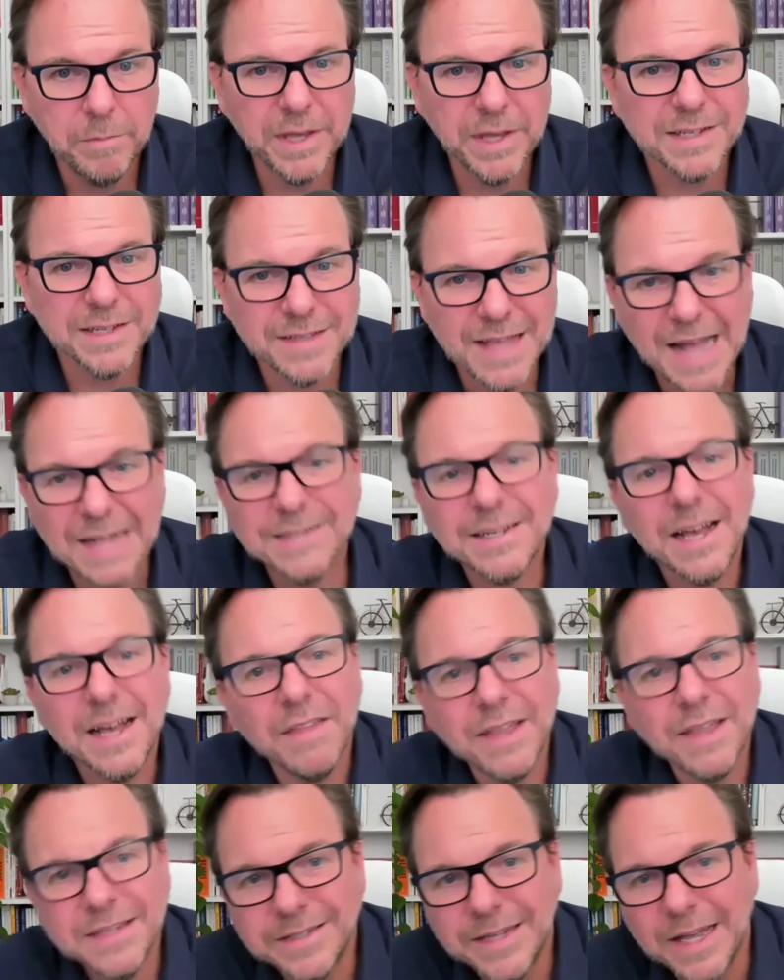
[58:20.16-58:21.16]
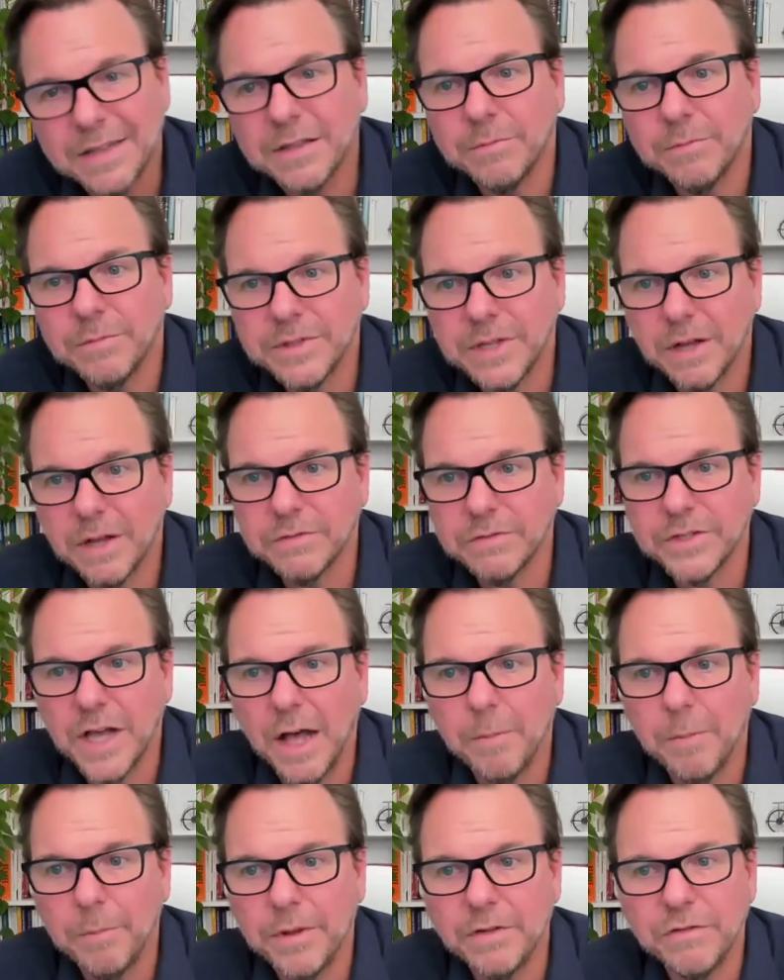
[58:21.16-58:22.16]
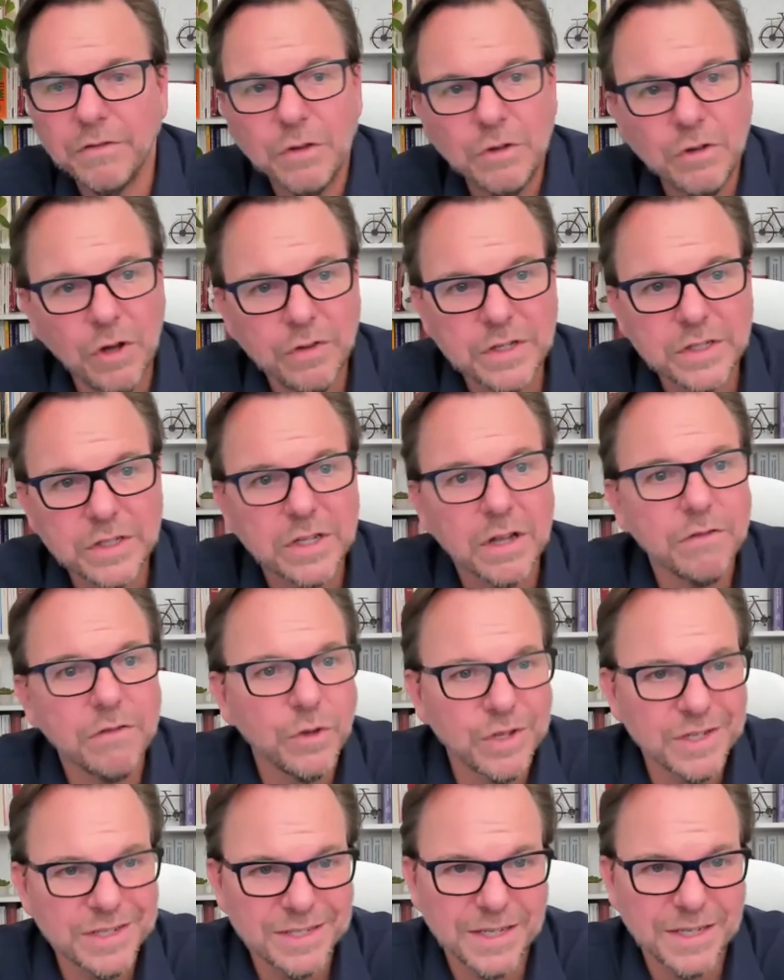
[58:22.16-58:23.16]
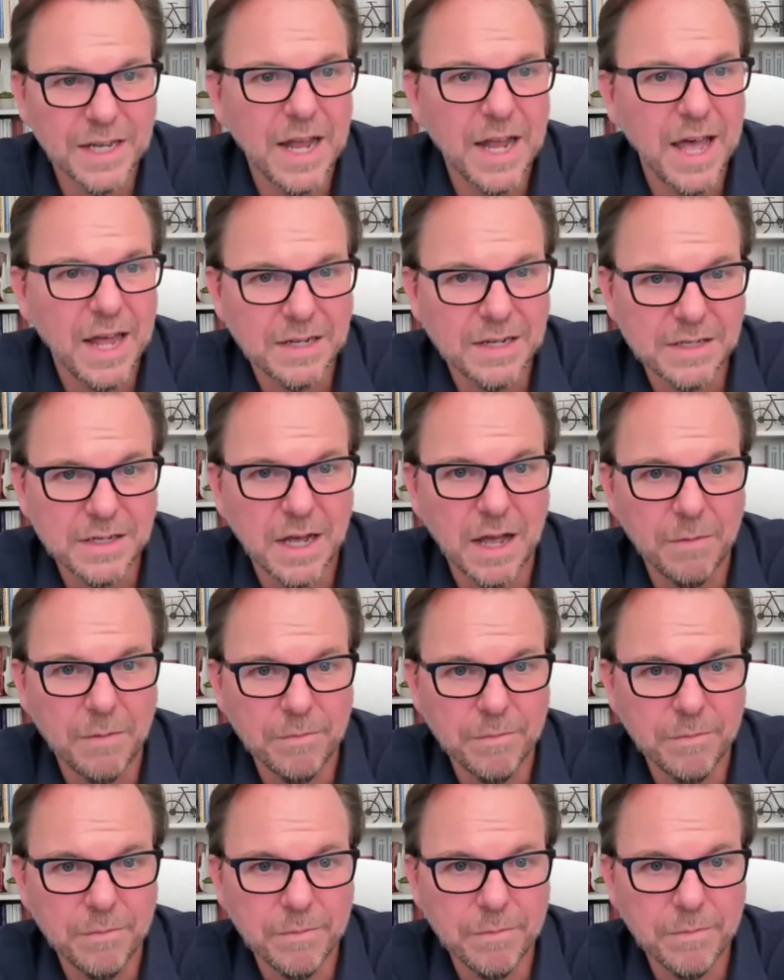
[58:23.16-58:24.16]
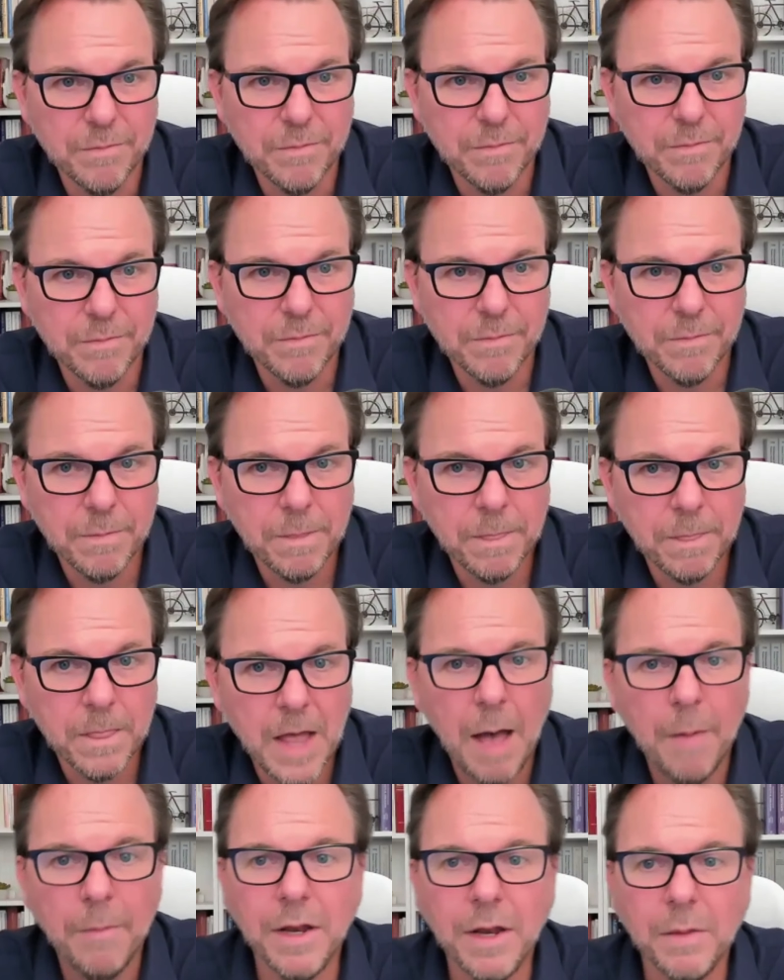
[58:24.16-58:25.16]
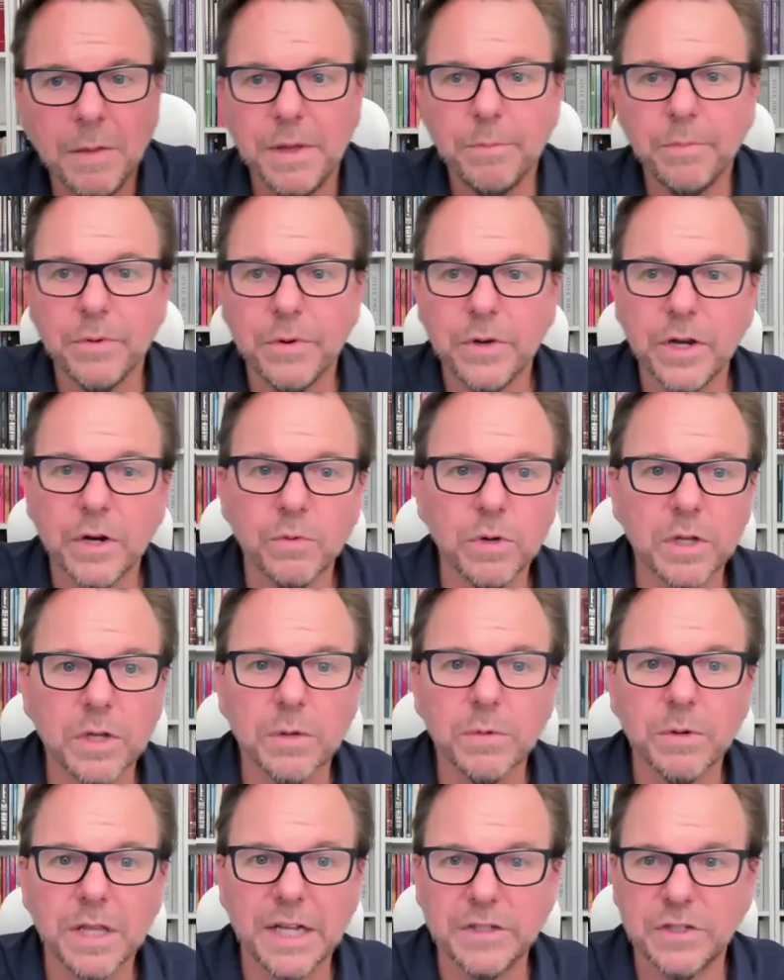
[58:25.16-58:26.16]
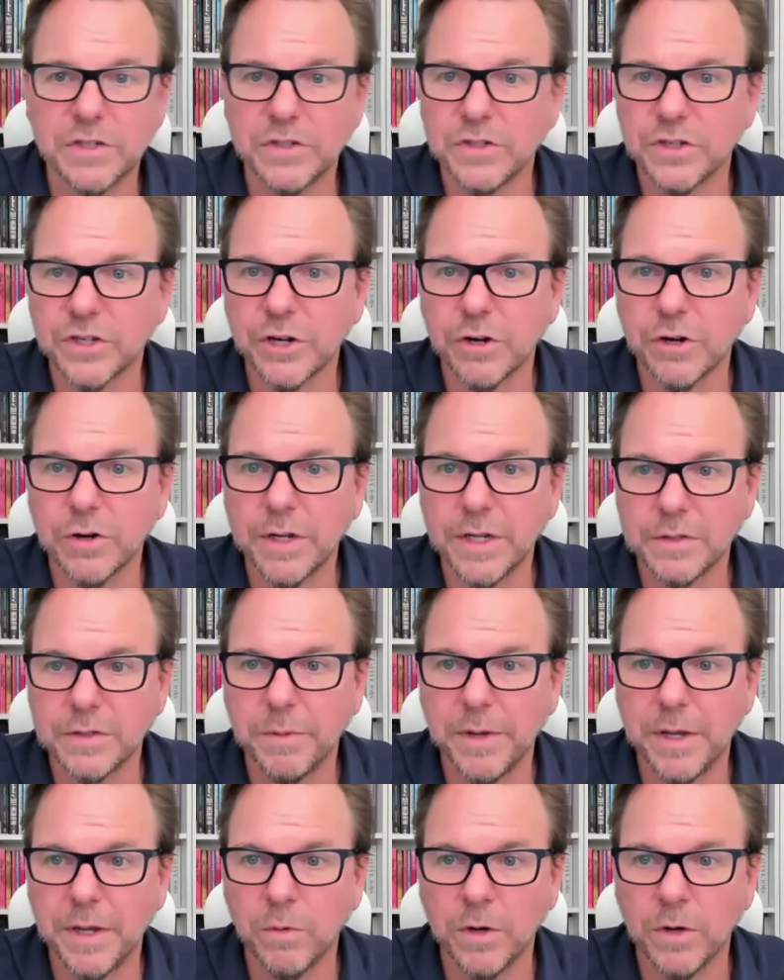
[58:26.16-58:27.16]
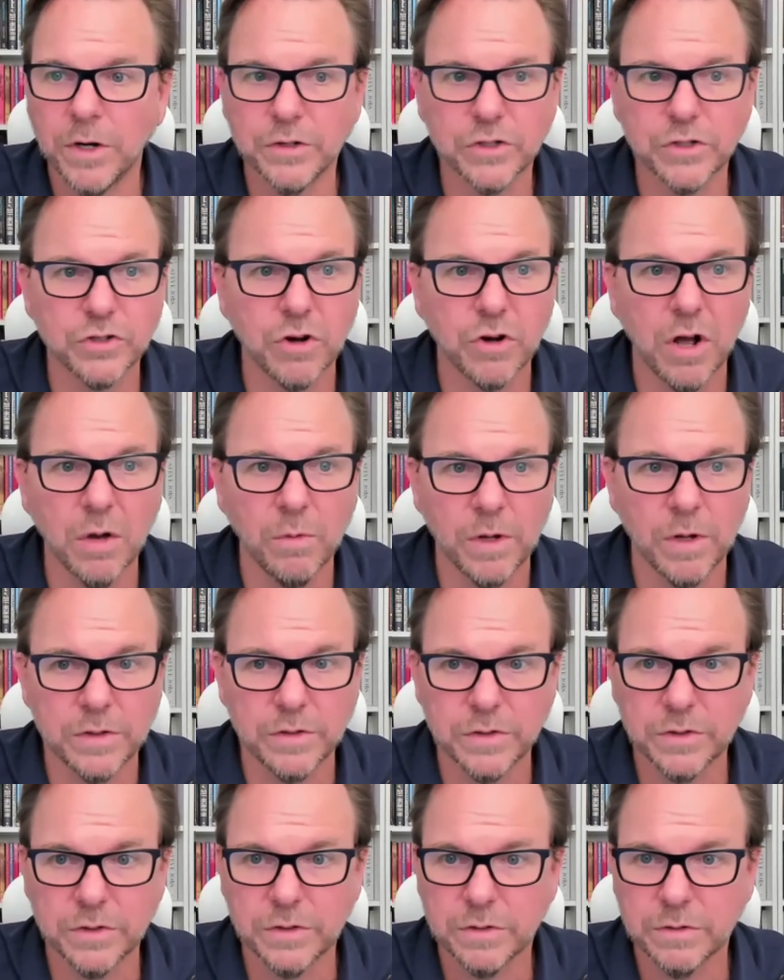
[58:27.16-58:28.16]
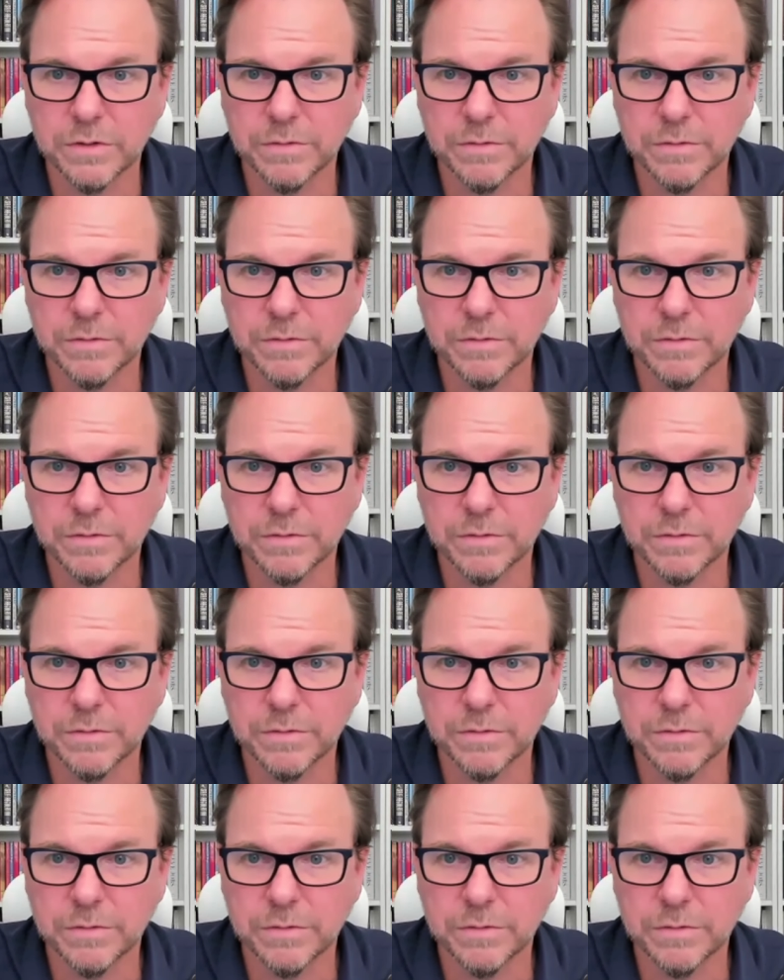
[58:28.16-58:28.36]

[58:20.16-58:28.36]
because that's how they set themselves up. And if you know this stuff, you can see it ahead of time. How many people here really relate to security as being one of your strong ones?